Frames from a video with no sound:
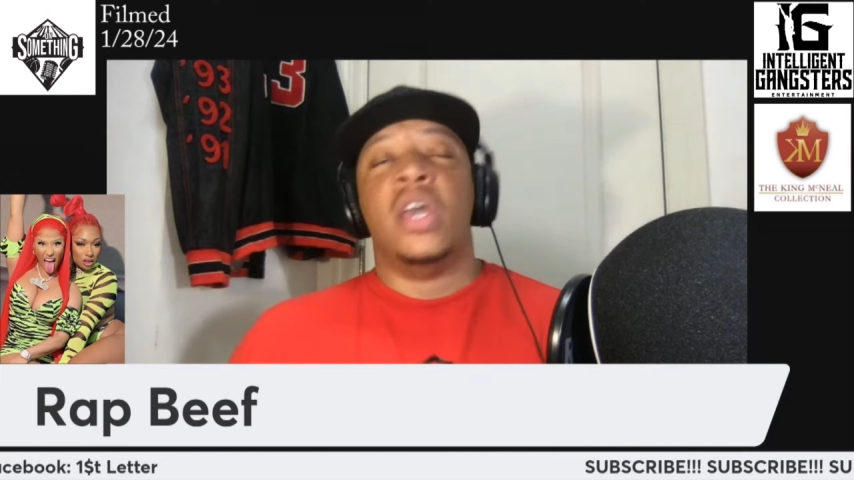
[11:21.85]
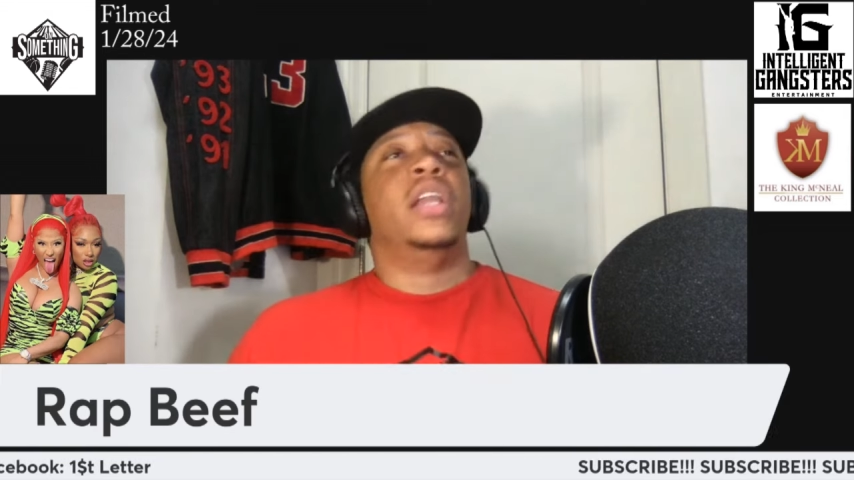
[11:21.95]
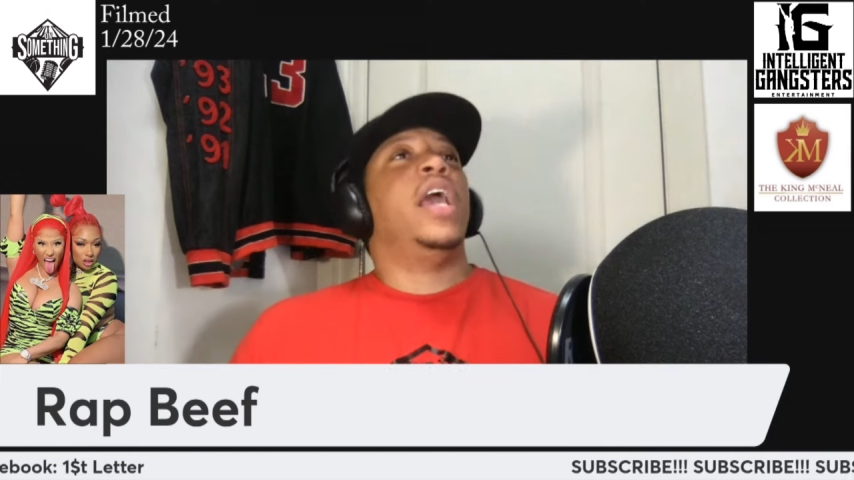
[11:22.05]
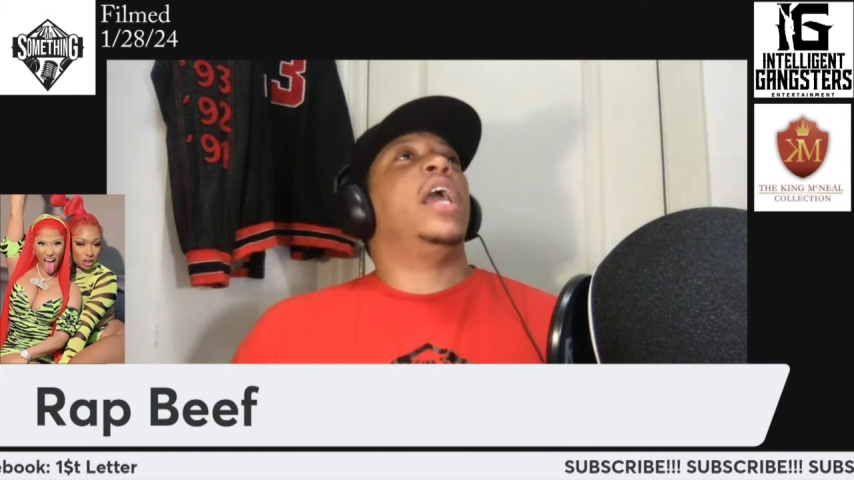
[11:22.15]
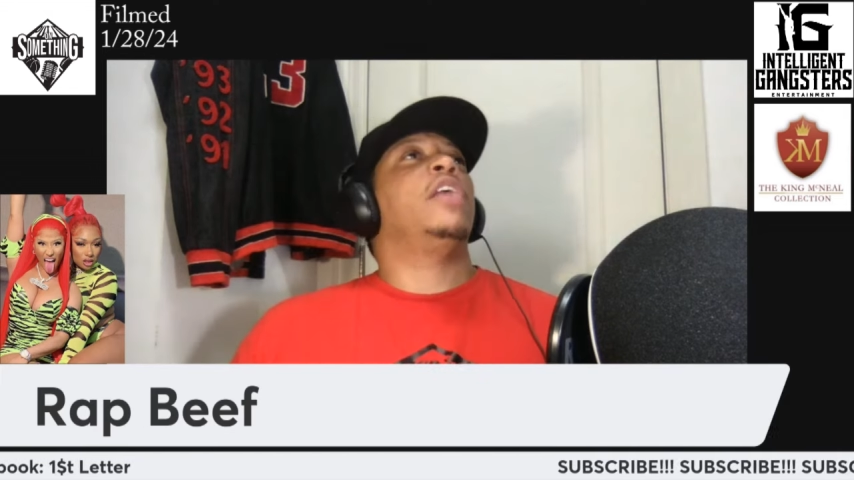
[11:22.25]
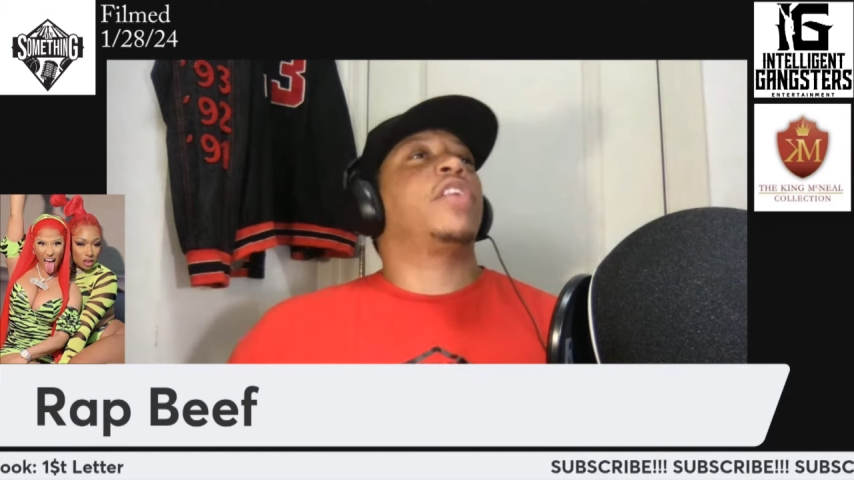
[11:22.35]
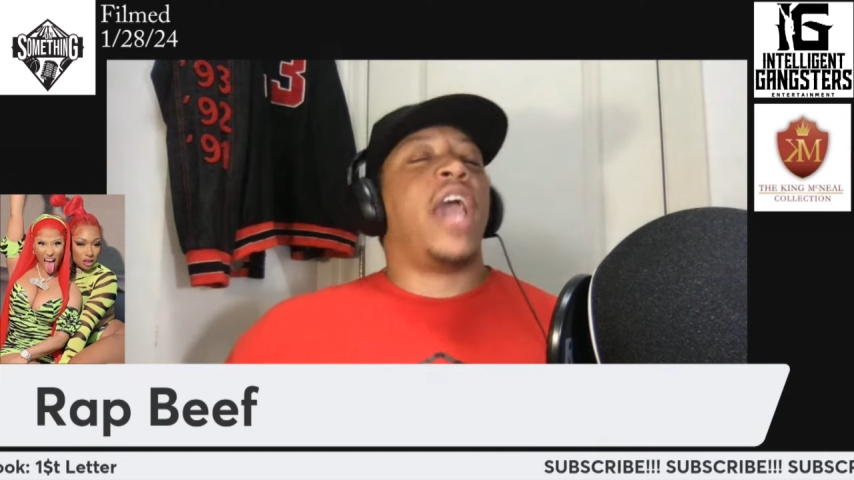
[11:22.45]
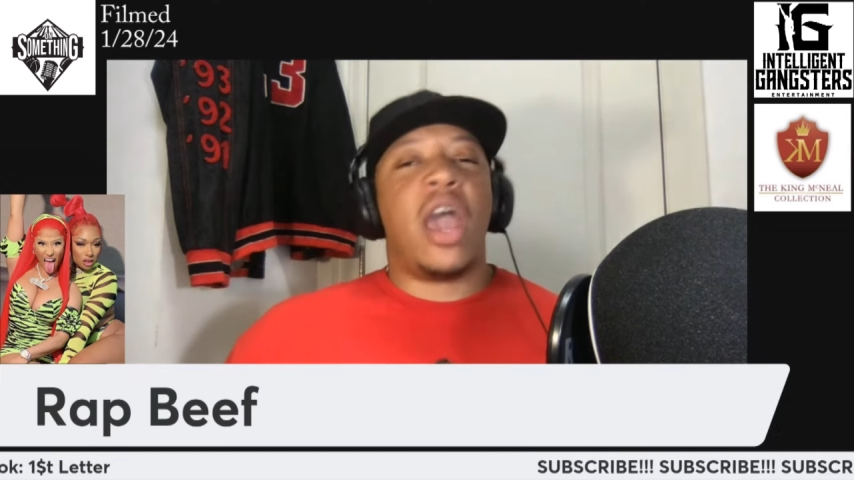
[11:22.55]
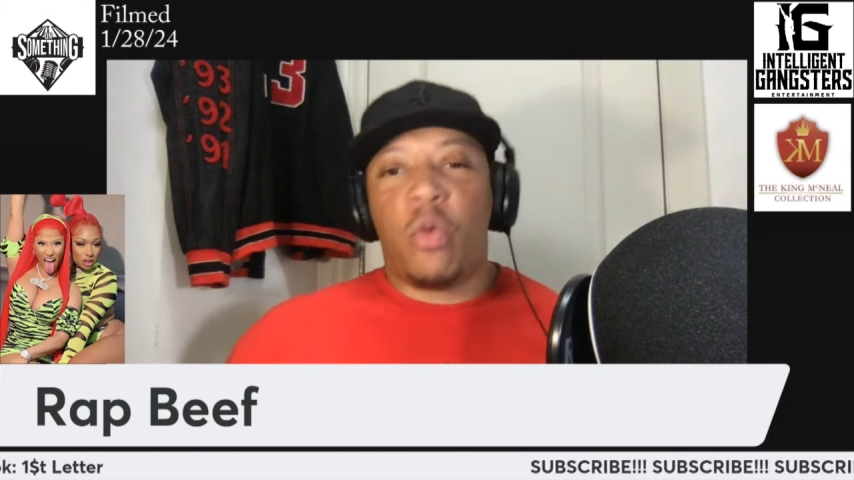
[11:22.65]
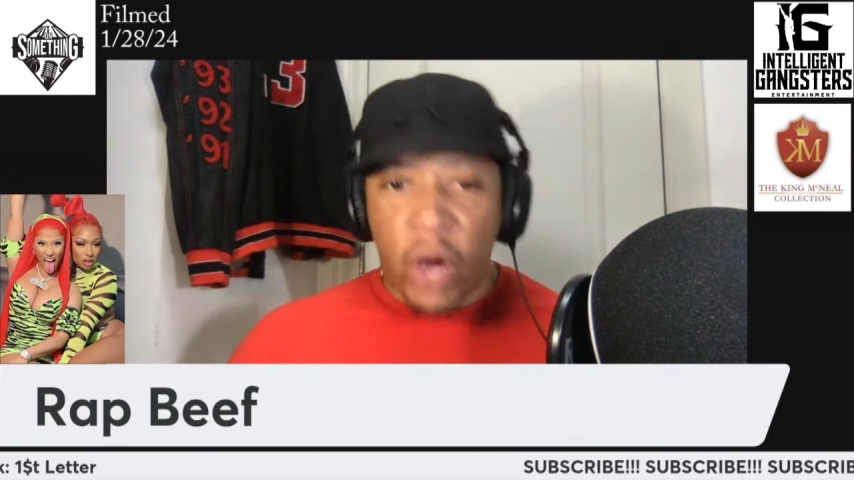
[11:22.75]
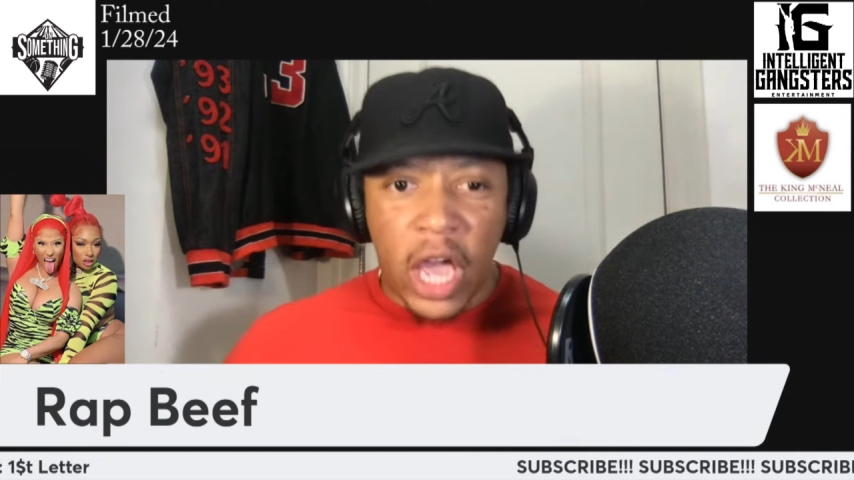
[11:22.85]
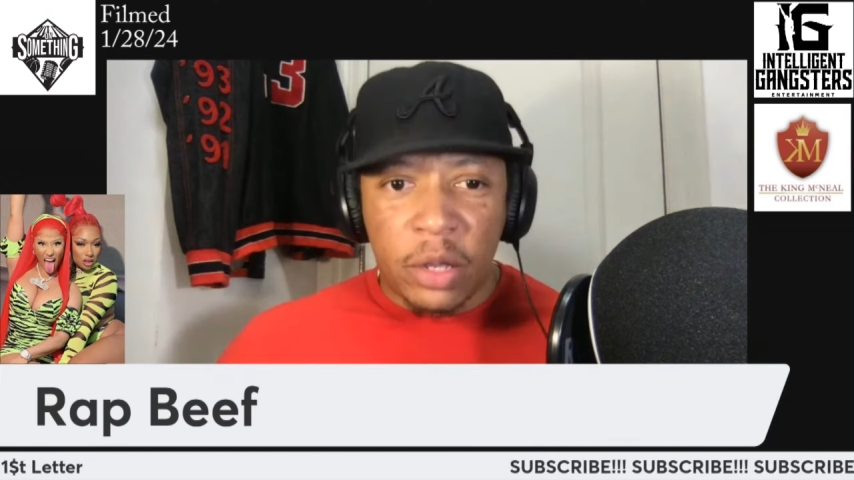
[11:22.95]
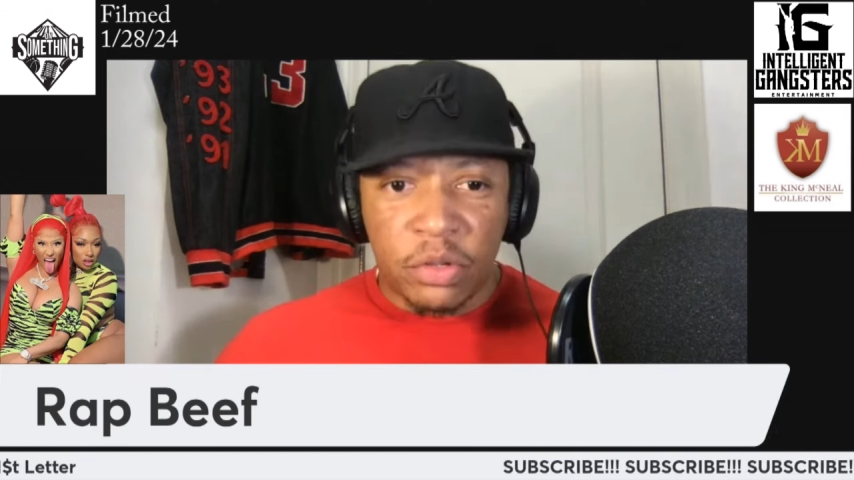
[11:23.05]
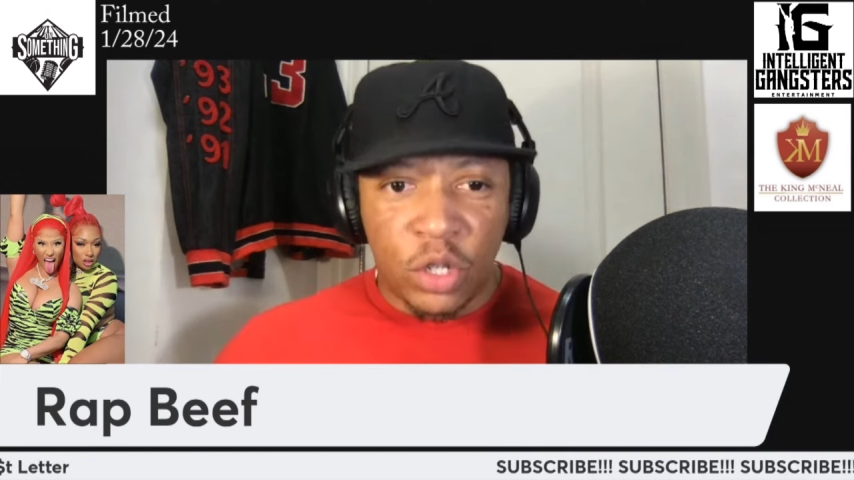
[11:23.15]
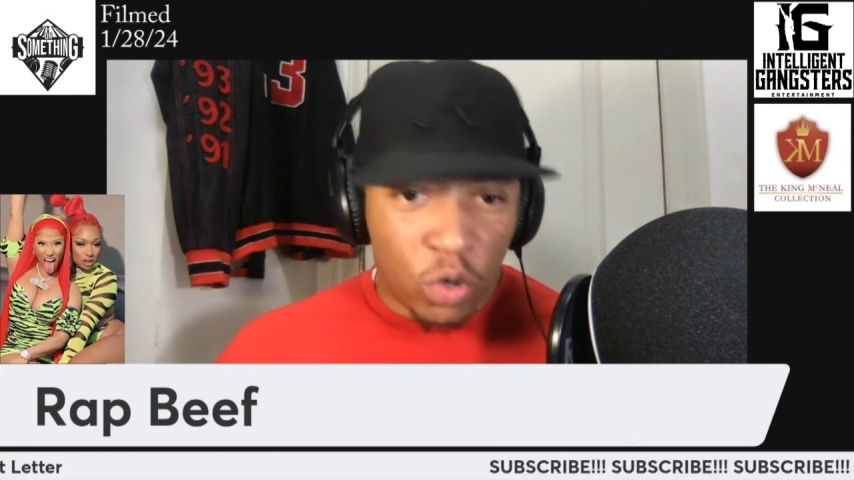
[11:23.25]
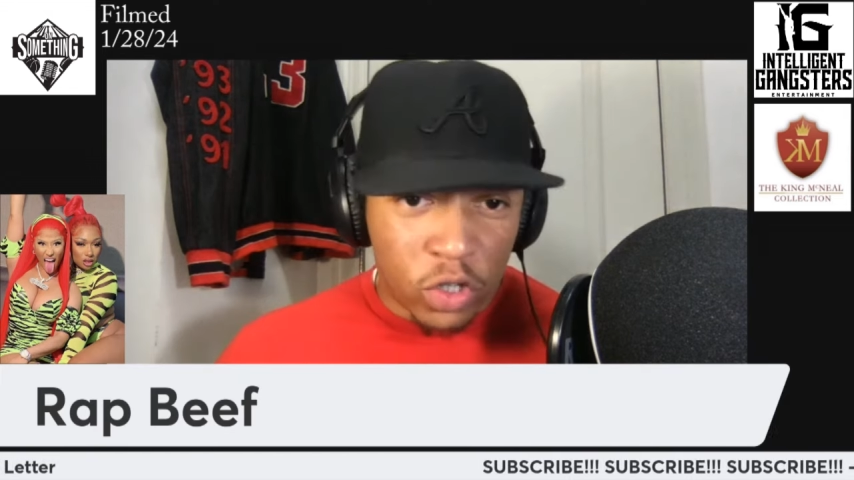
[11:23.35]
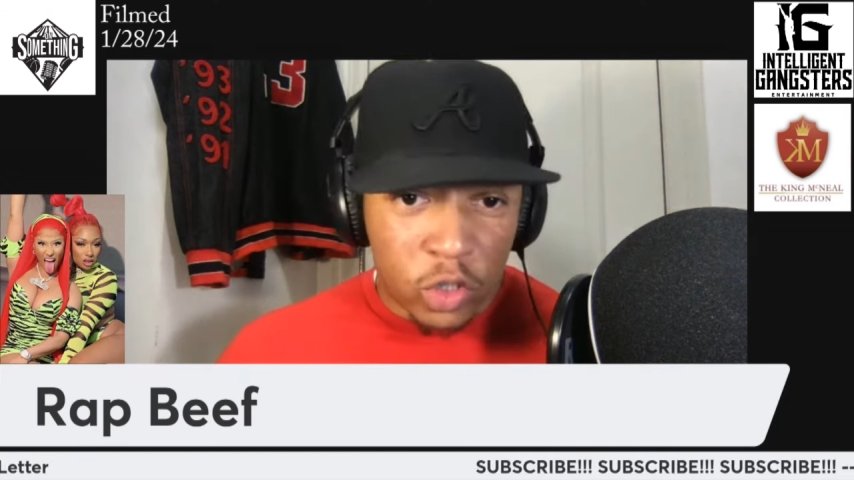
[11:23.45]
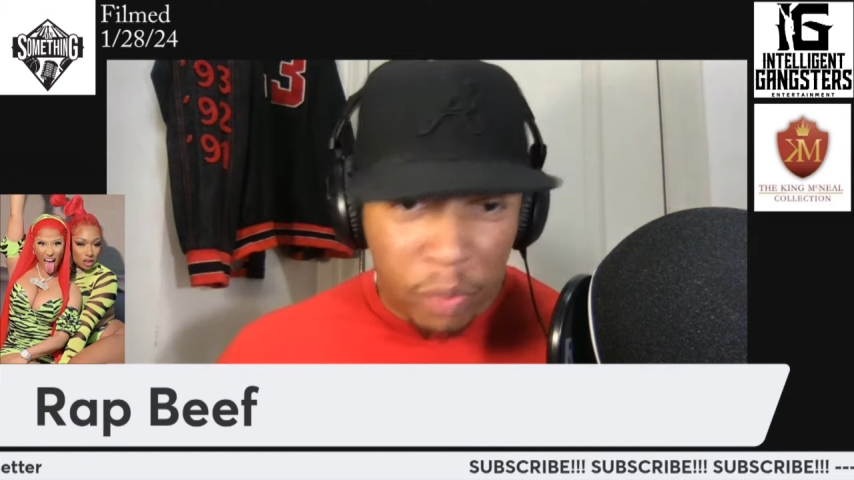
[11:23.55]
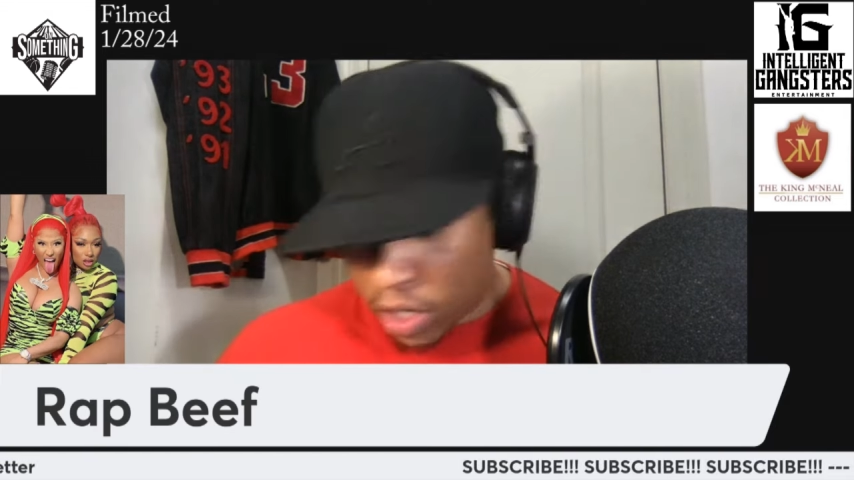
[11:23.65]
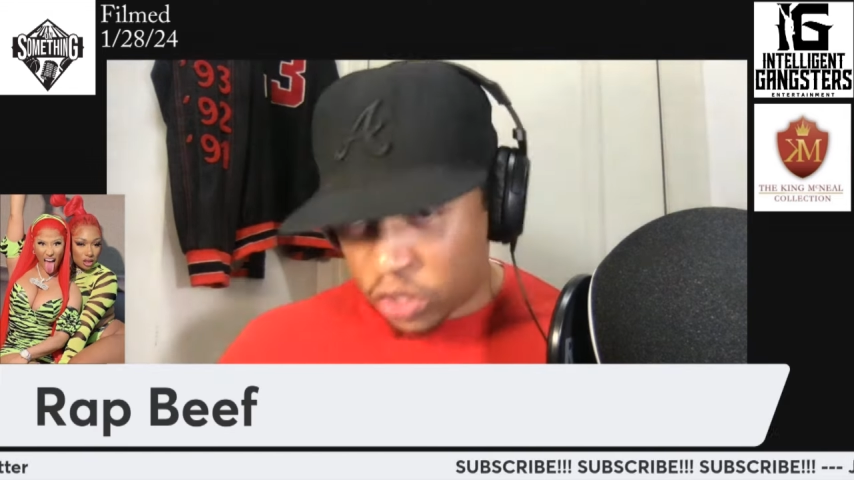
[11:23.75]
Then if Katt Williams do a
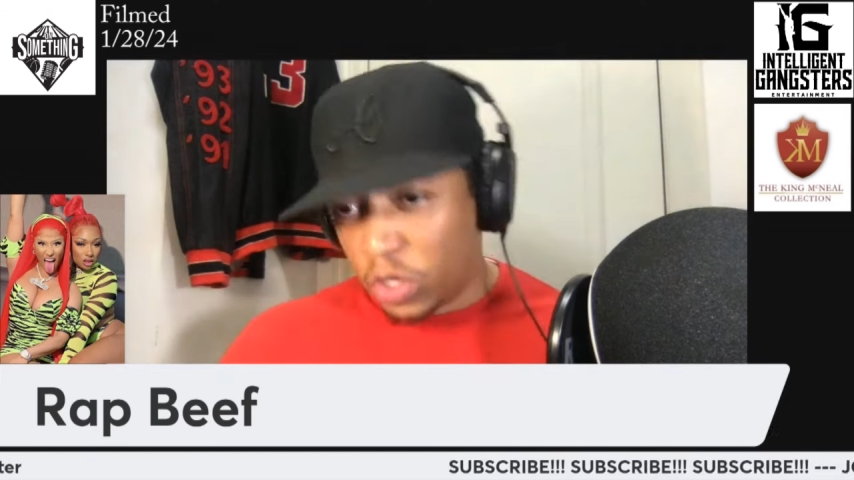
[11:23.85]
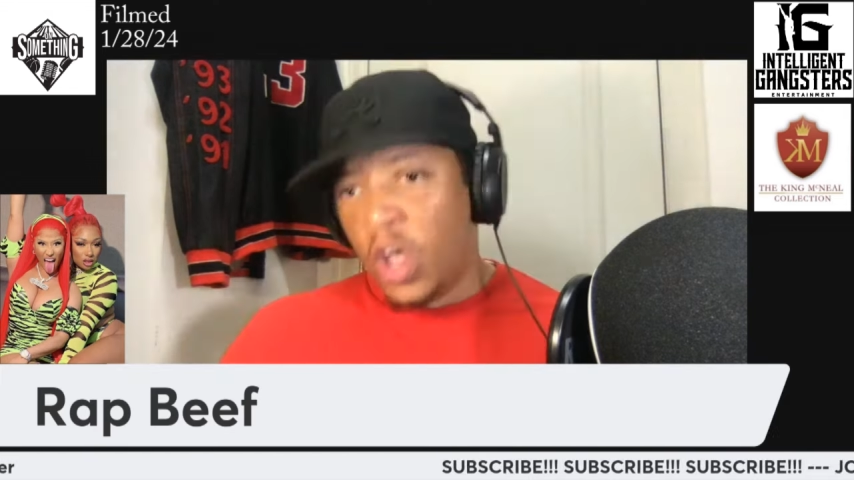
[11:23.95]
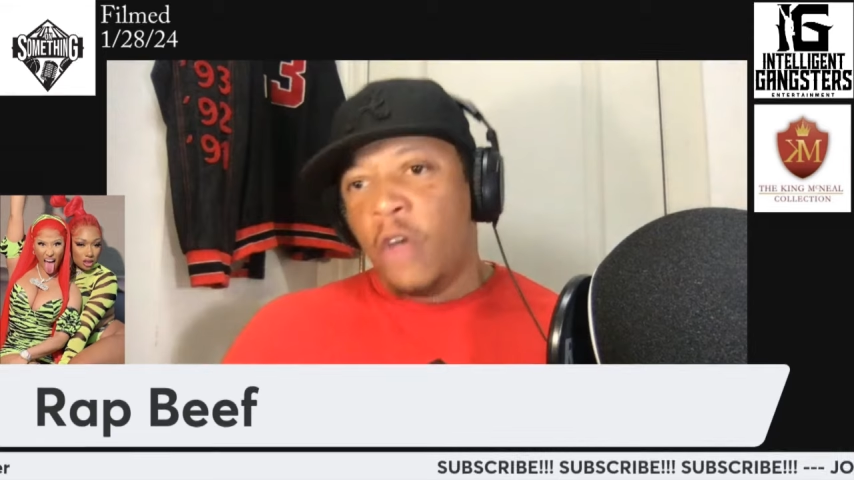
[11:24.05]
special,